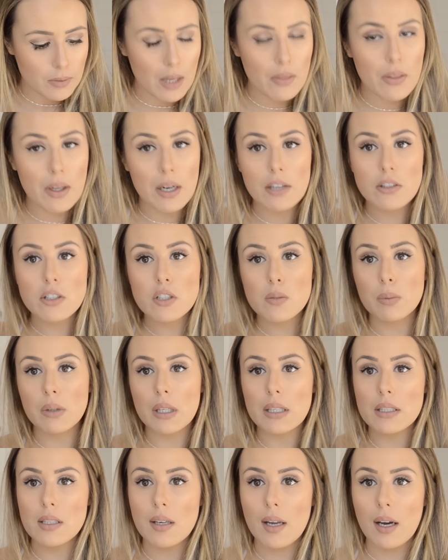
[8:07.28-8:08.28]
And then I just
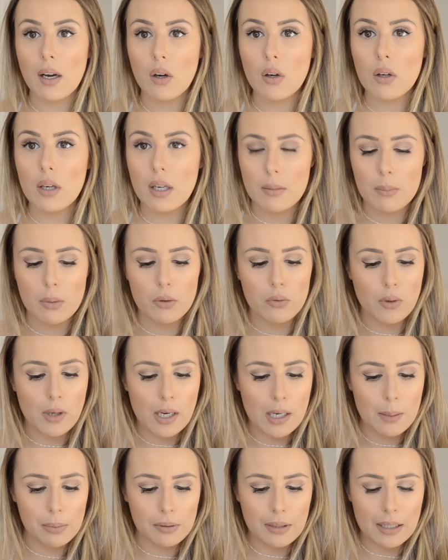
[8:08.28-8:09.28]
blend it out, and before
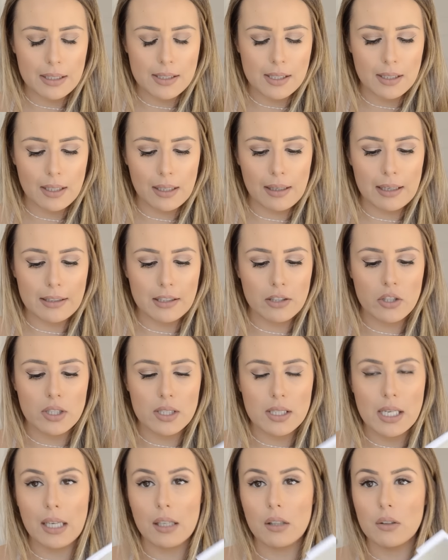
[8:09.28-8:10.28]
I blend it, I like to
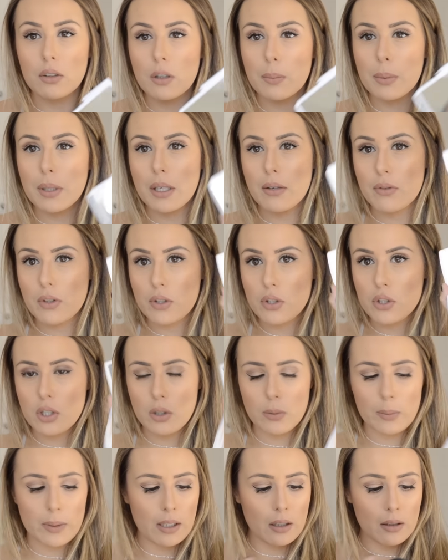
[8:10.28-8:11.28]
just take a little bit of the
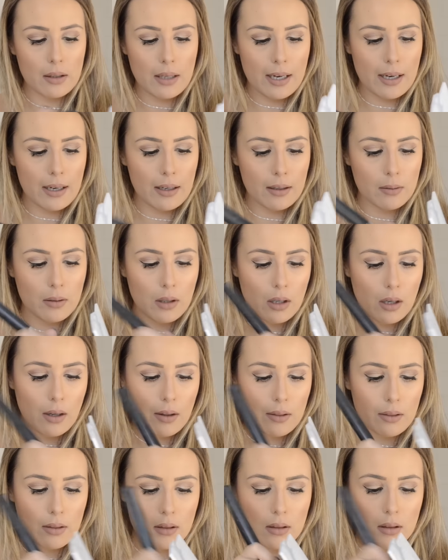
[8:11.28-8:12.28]
Surreal Light
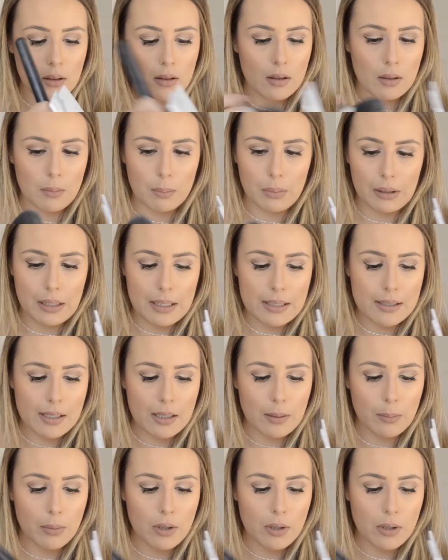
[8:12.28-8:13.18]
on the blending